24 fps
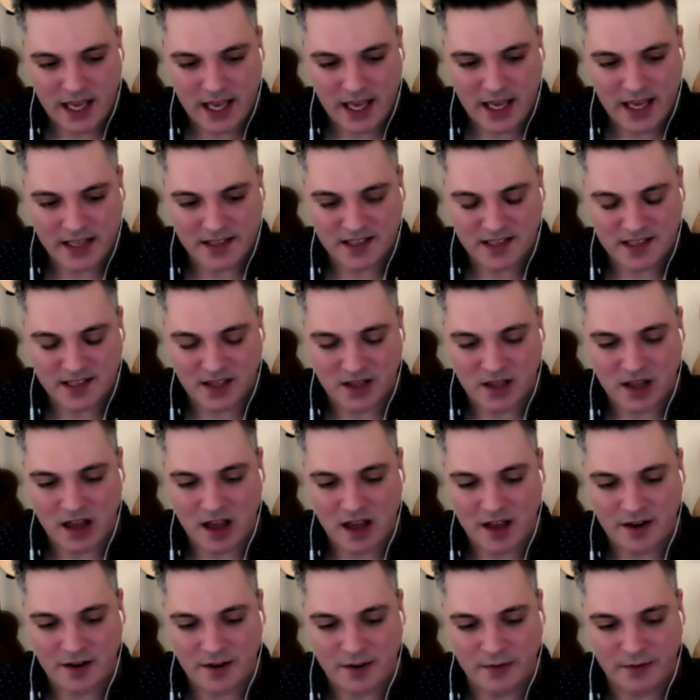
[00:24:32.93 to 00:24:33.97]
It's a
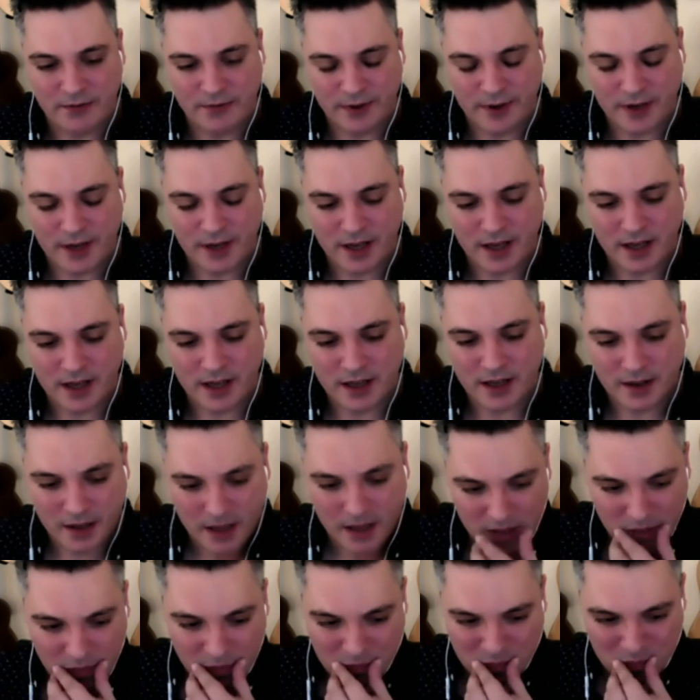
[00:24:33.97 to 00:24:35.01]
lot of,
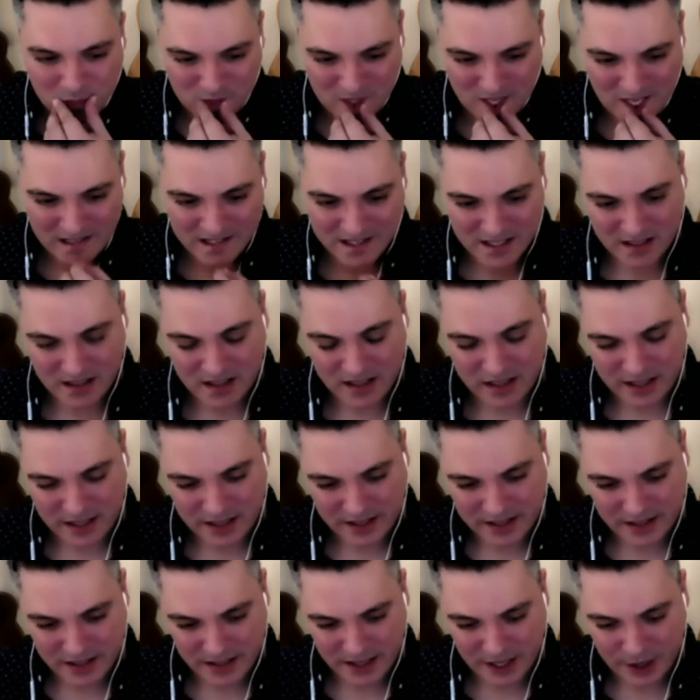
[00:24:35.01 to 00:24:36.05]

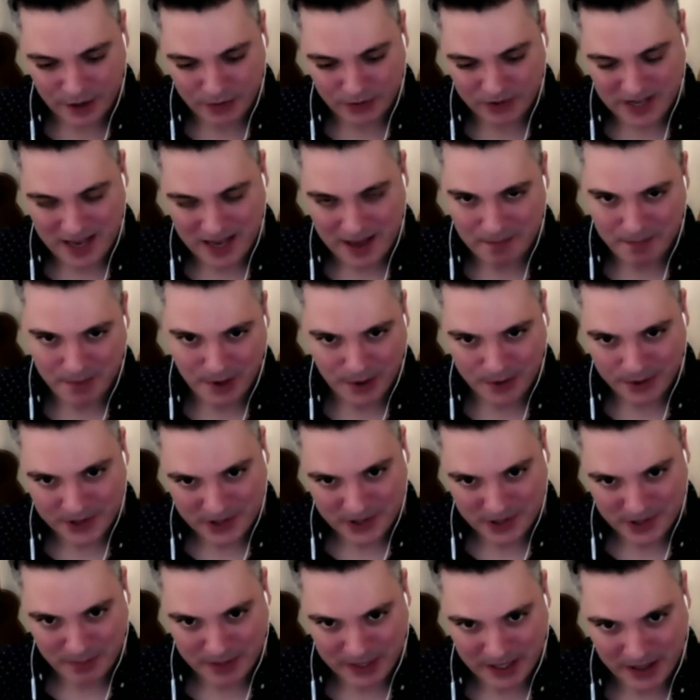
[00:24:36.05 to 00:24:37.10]
you know, tempo
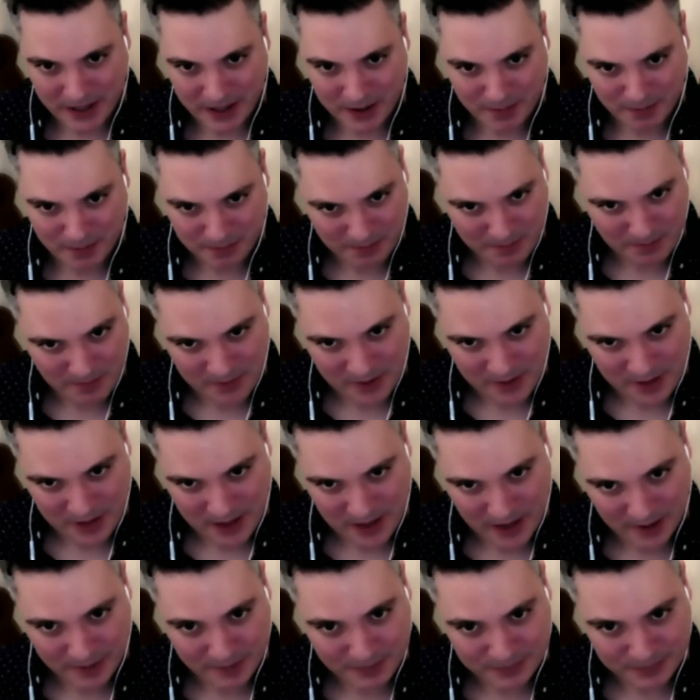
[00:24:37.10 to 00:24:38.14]
is a big
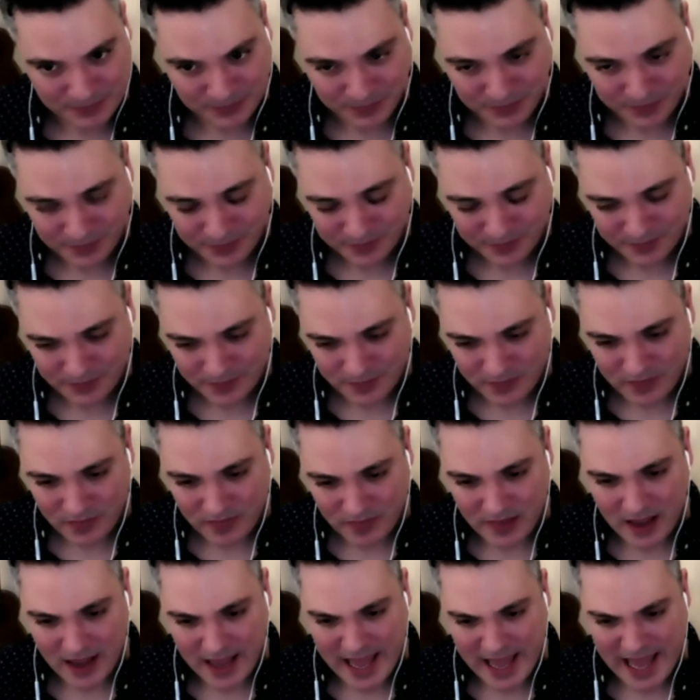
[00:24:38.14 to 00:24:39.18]
thing. Mm-hmm.
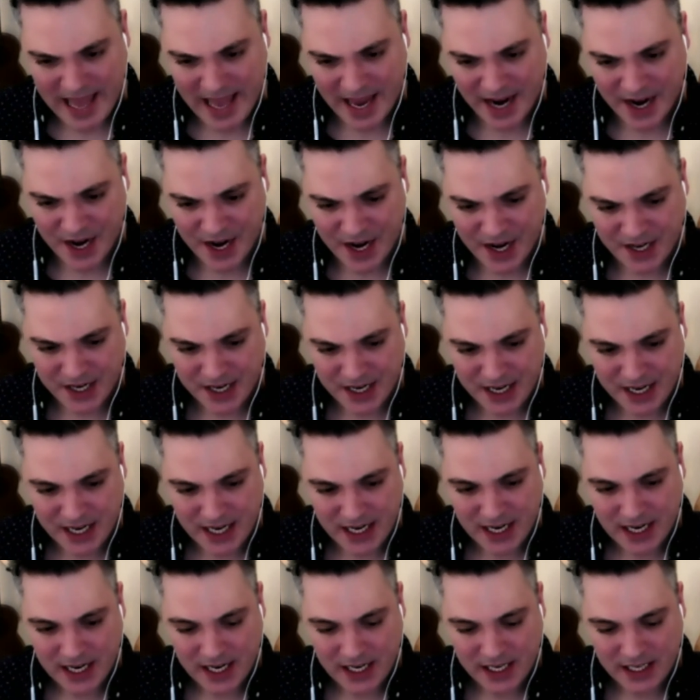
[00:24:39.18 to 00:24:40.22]
And
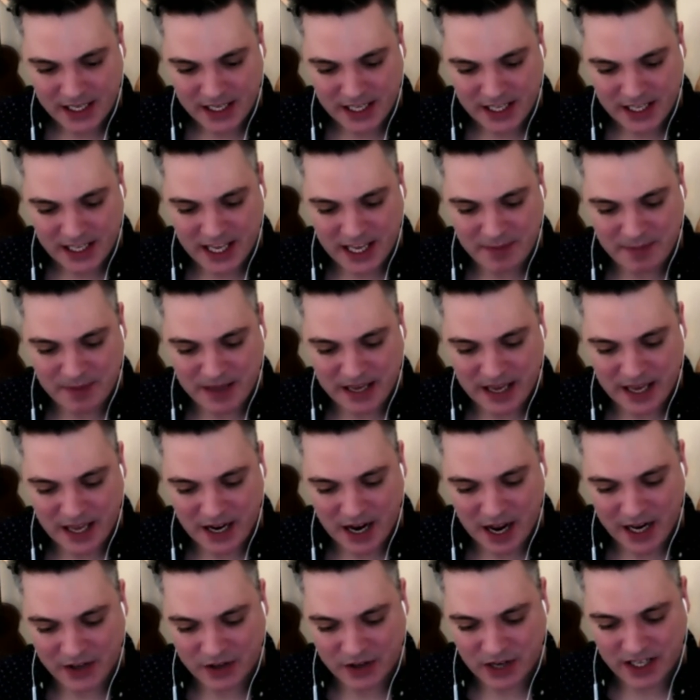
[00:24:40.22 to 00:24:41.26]
keeping
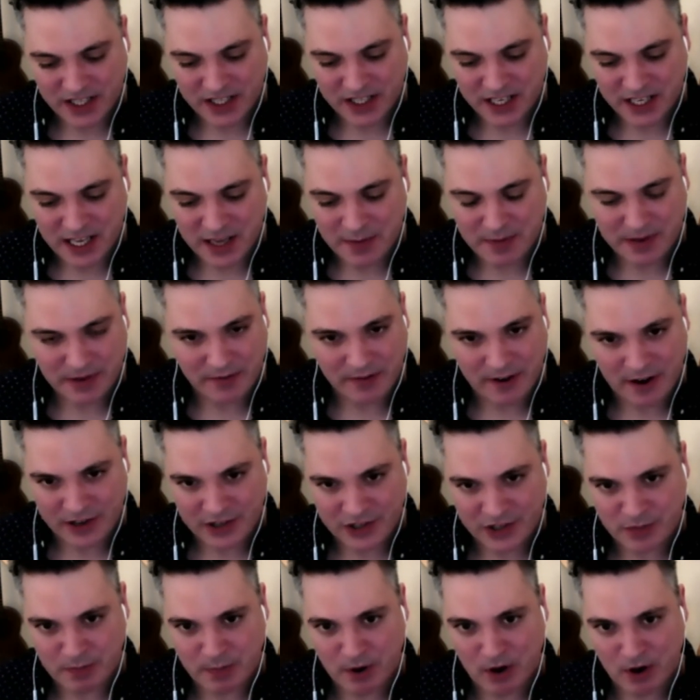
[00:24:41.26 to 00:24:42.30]
it, I try to keep it very
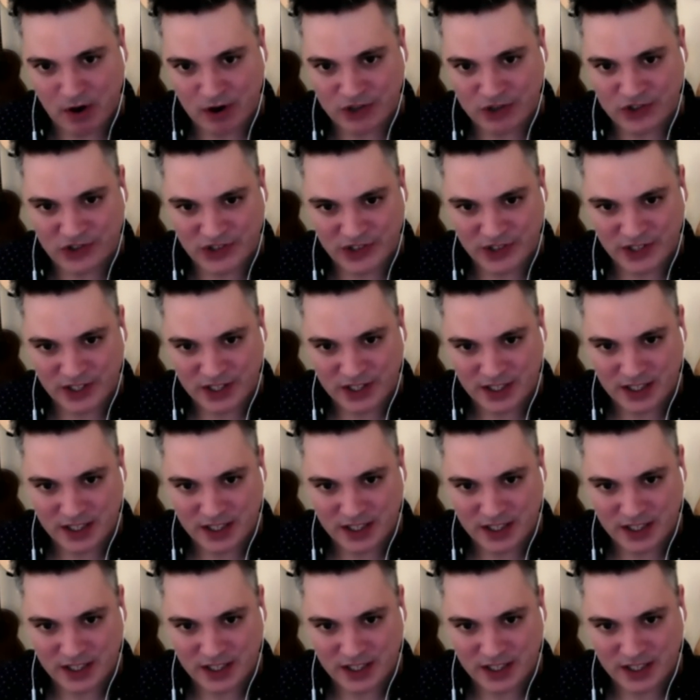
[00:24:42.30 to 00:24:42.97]
sparse.